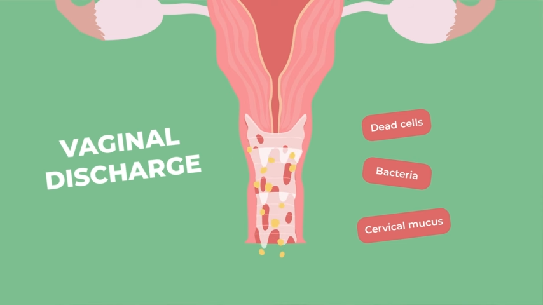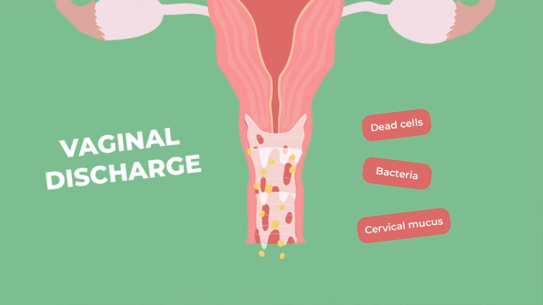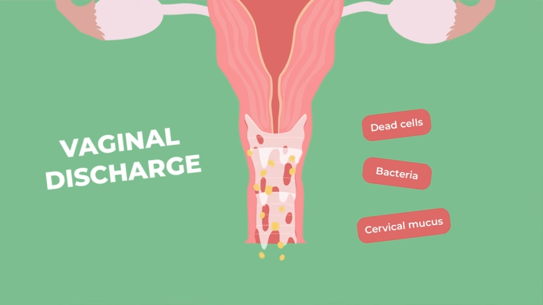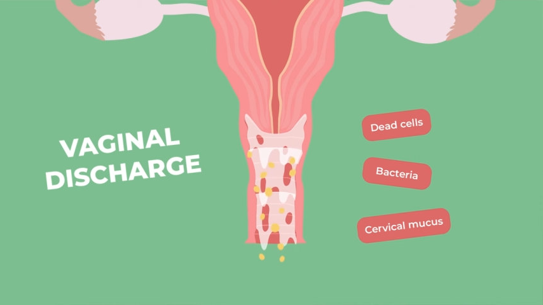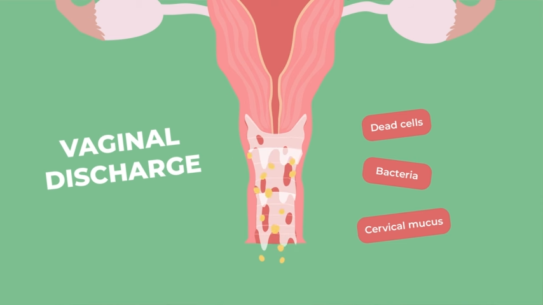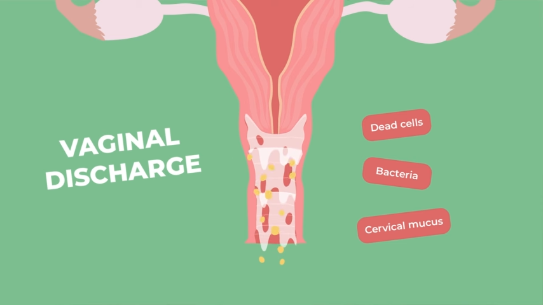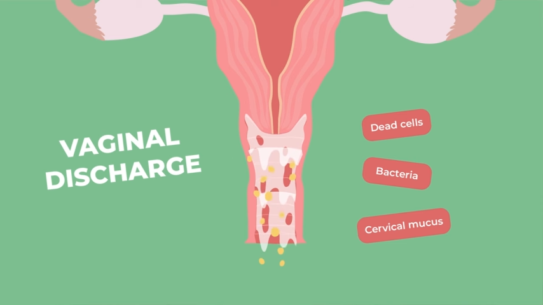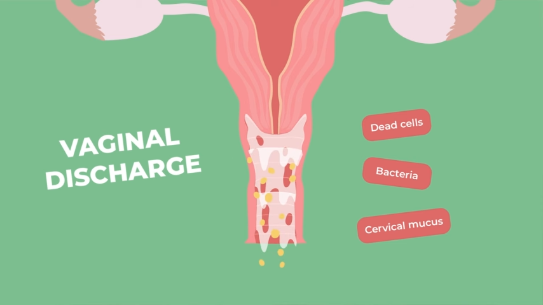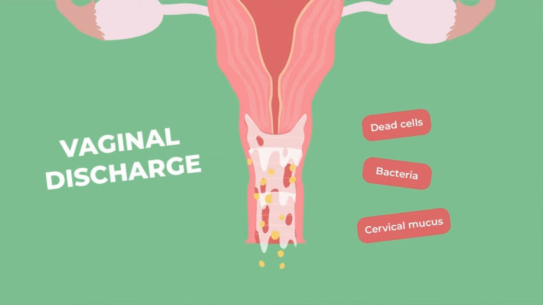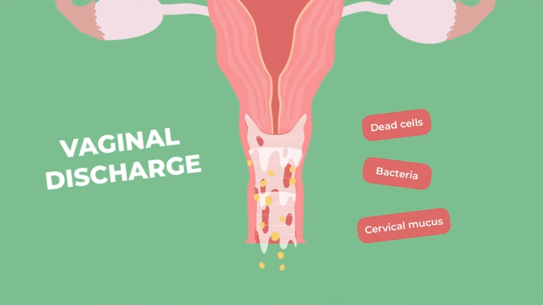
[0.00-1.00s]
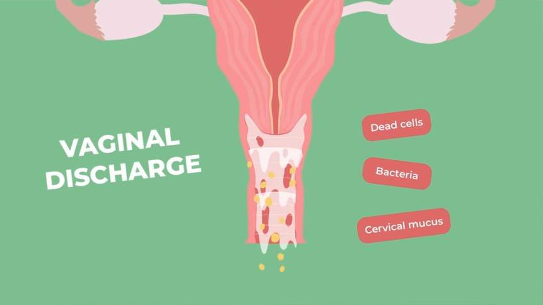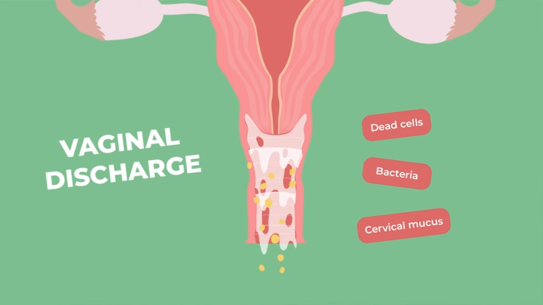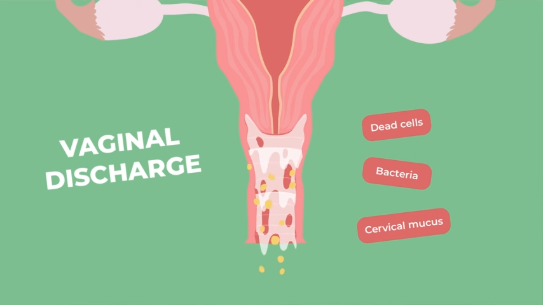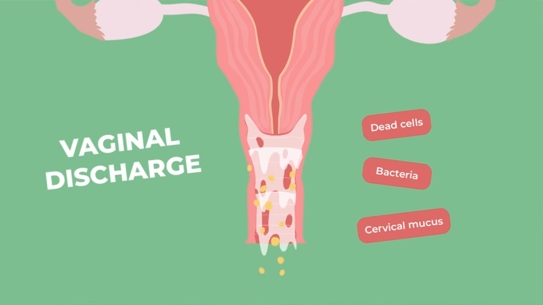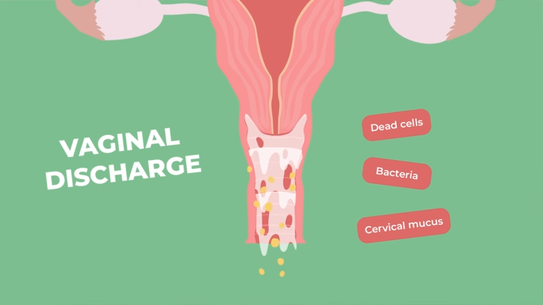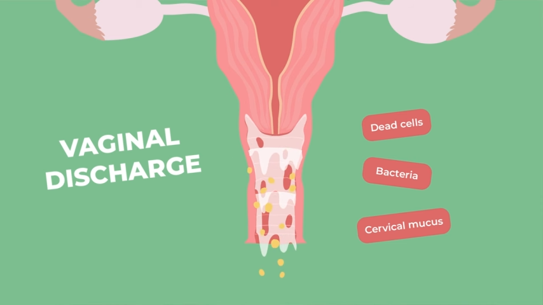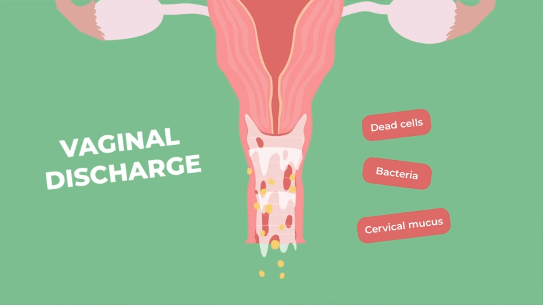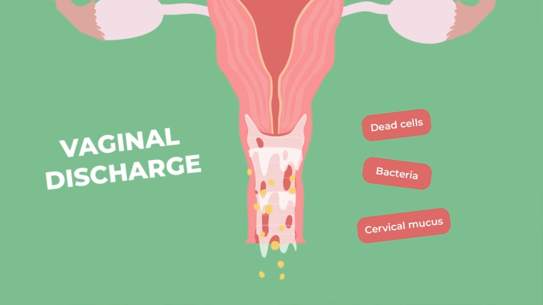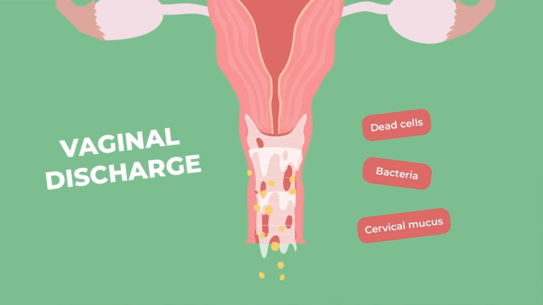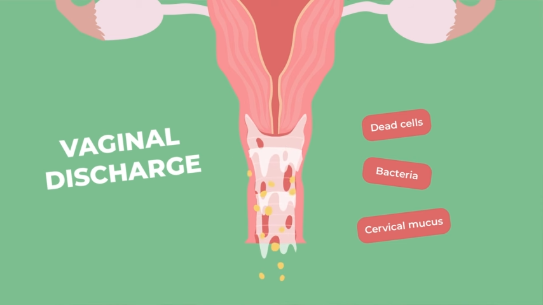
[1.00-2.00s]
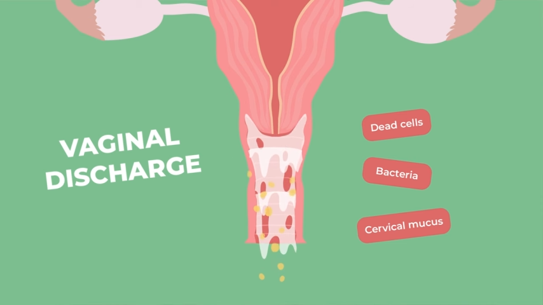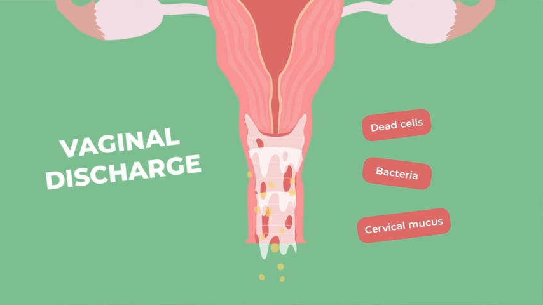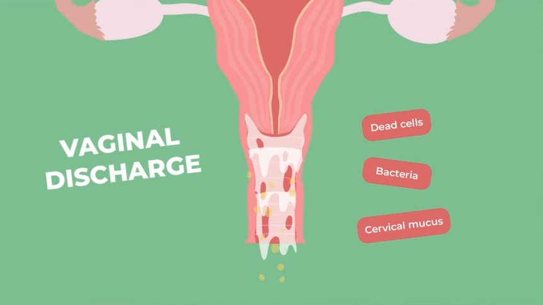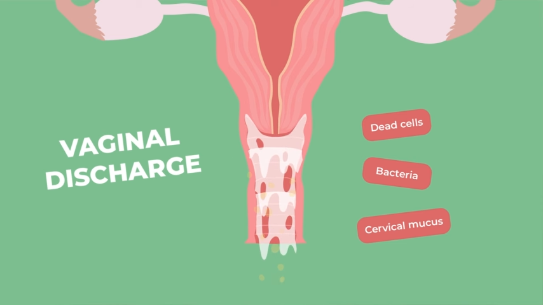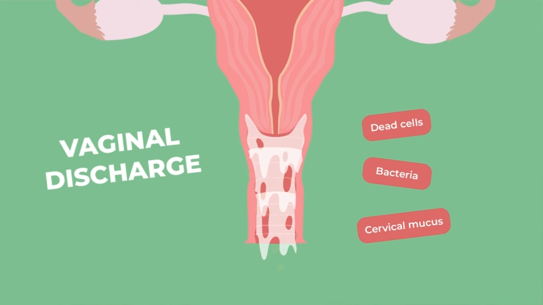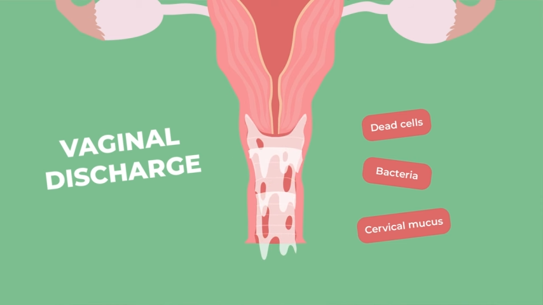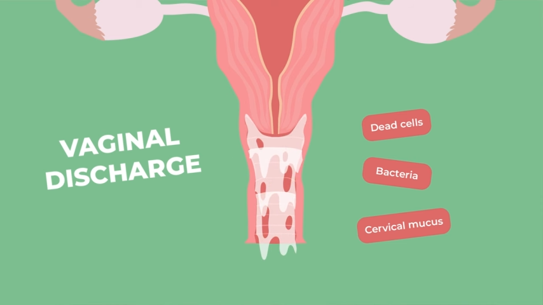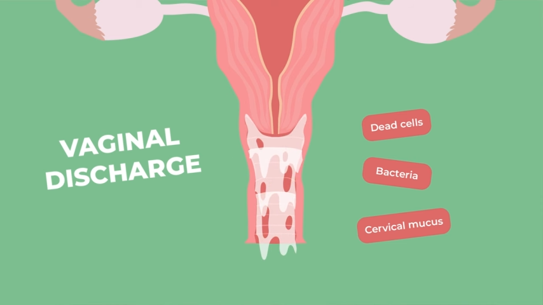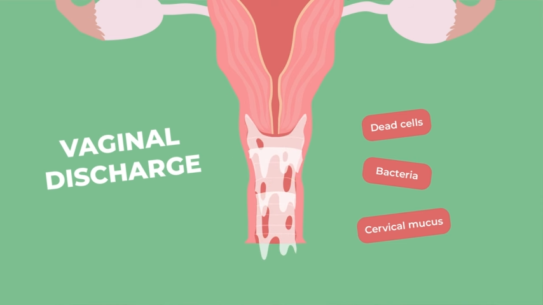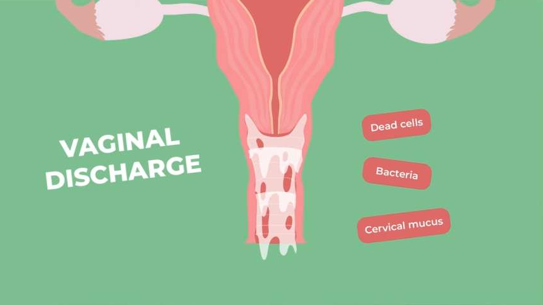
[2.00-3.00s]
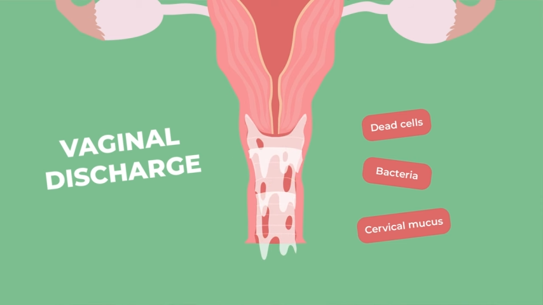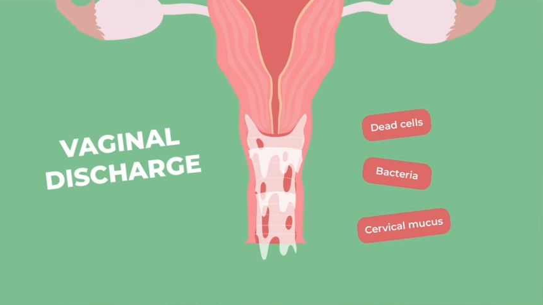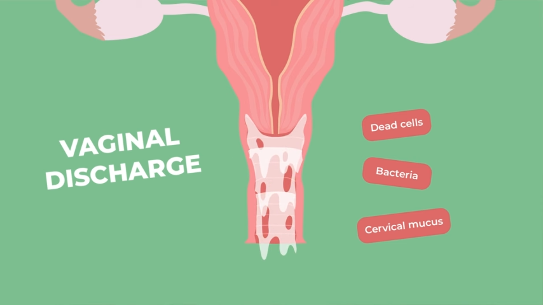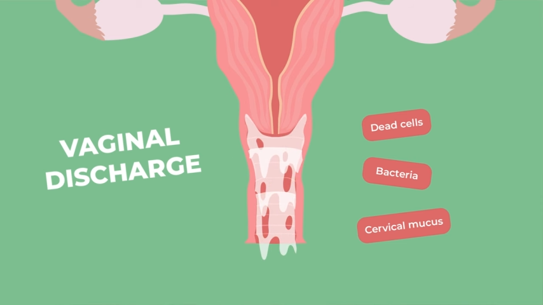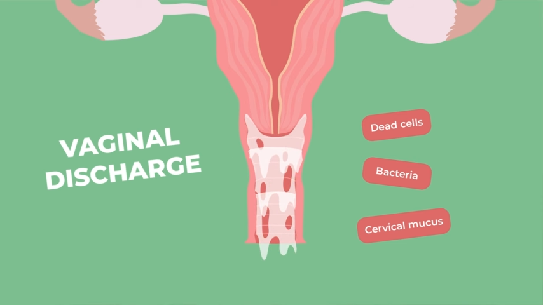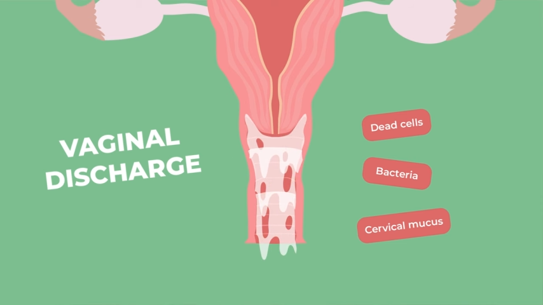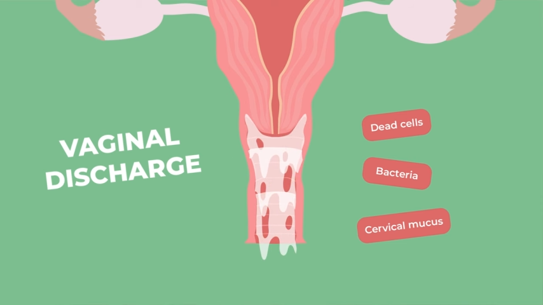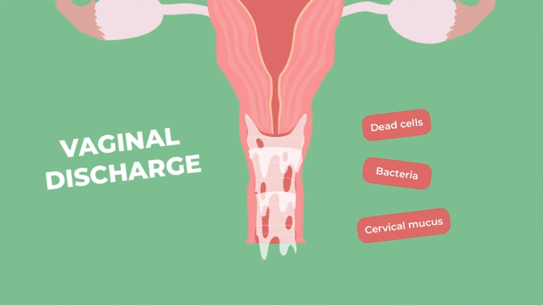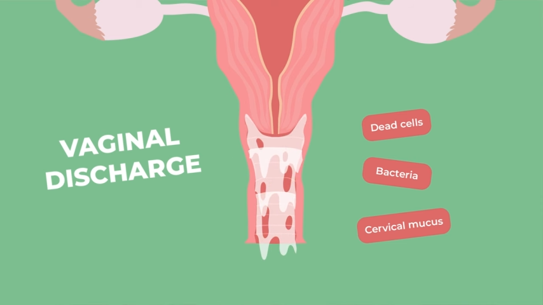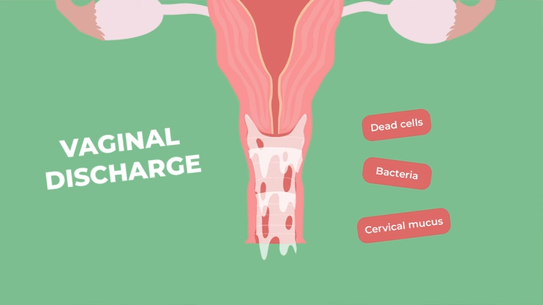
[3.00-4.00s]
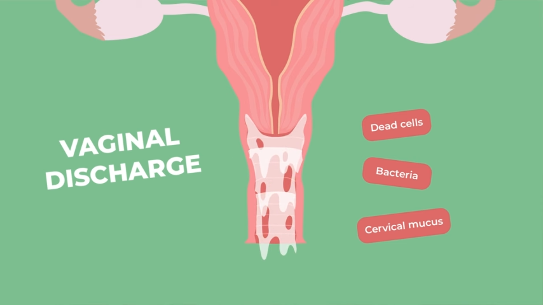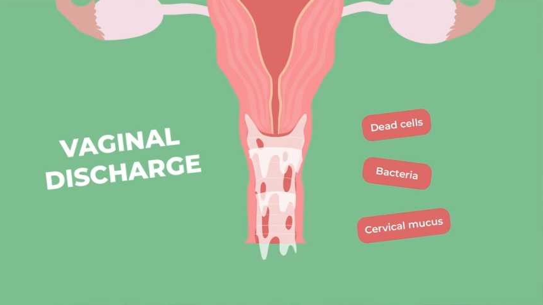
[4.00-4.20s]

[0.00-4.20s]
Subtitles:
Nobody's mouth can be seen.